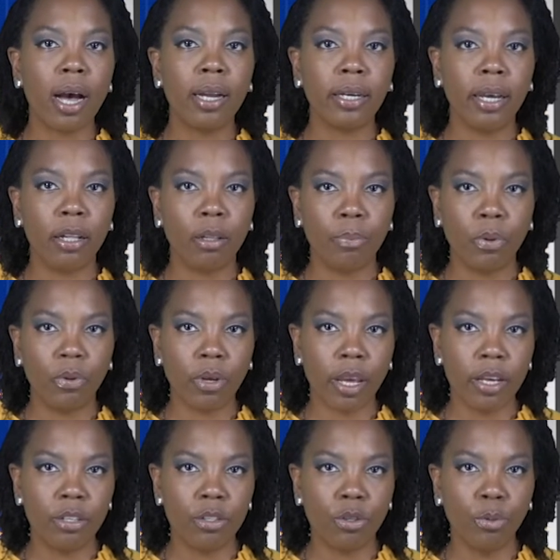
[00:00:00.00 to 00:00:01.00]
Angel
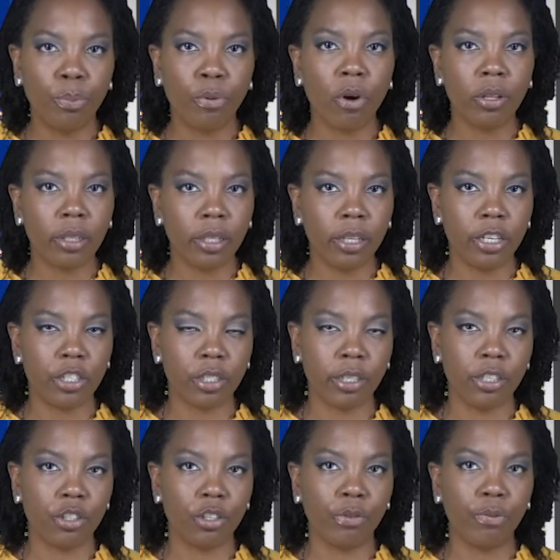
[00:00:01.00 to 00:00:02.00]
Bolquez, who brought the
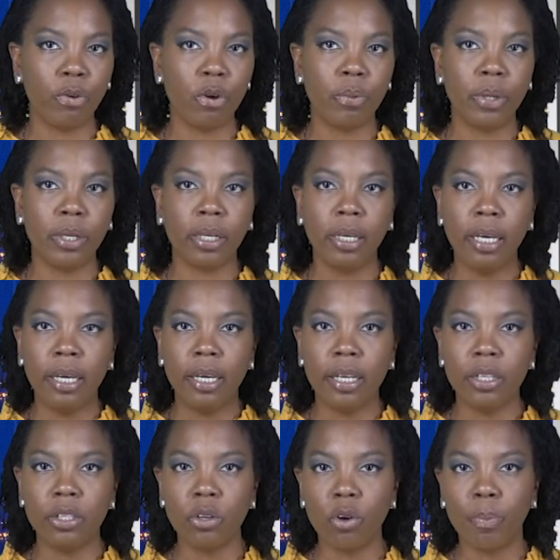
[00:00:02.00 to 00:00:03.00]
legislation forward,
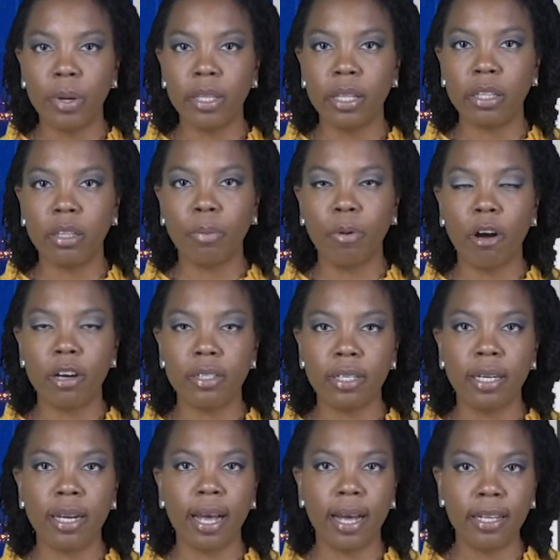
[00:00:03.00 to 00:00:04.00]
is hoping that the park's
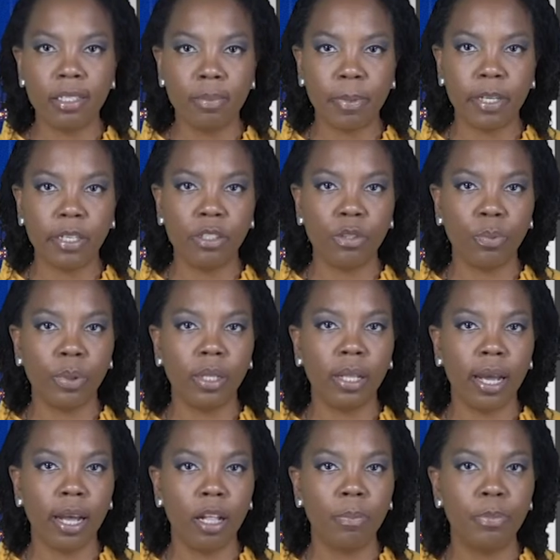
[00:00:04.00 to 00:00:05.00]
enhancement
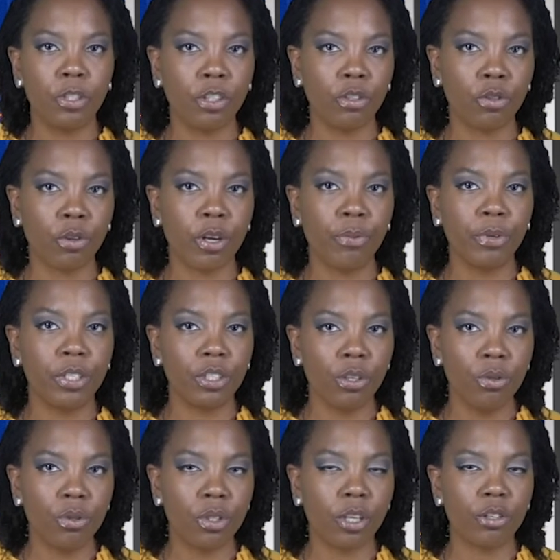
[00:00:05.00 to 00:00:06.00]
will help children
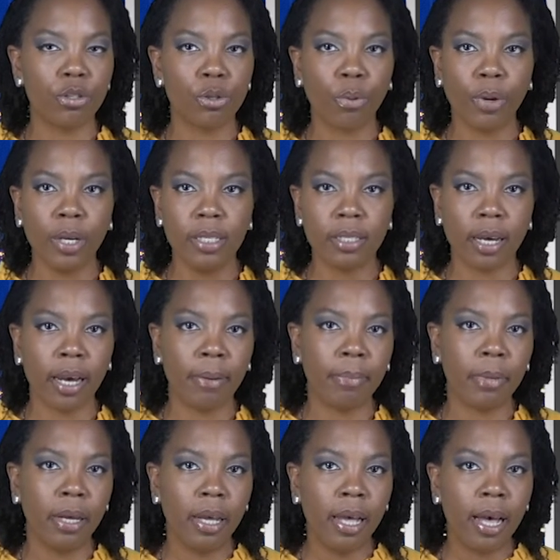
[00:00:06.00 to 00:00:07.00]
reduce their screen
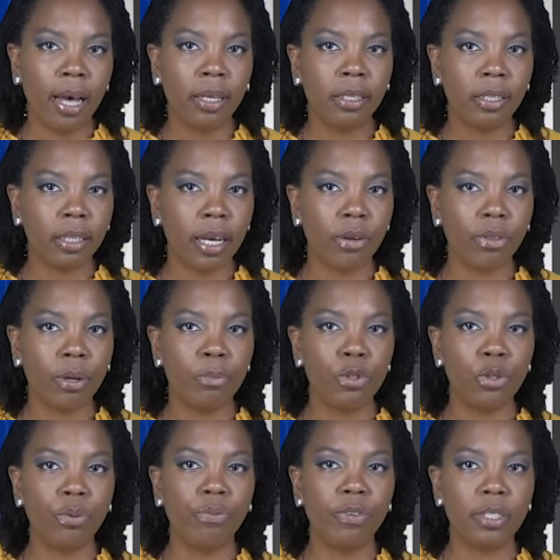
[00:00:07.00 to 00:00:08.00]
time and allow them
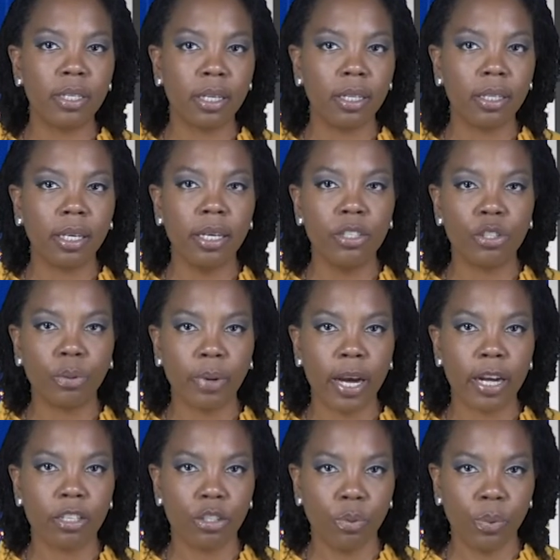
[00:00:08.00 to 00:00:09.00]
to physically
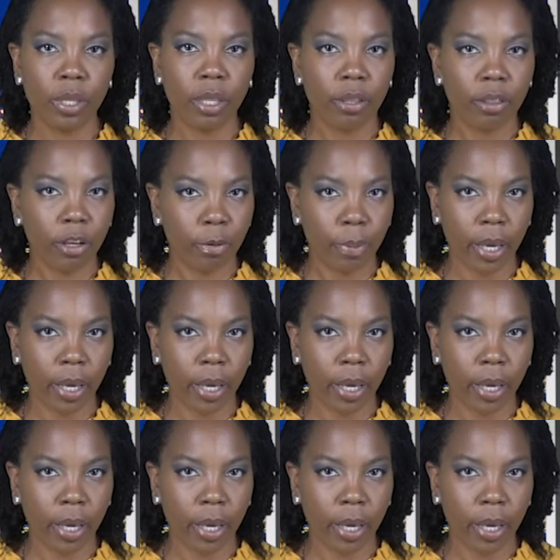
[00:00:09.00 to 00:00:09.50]
interact with their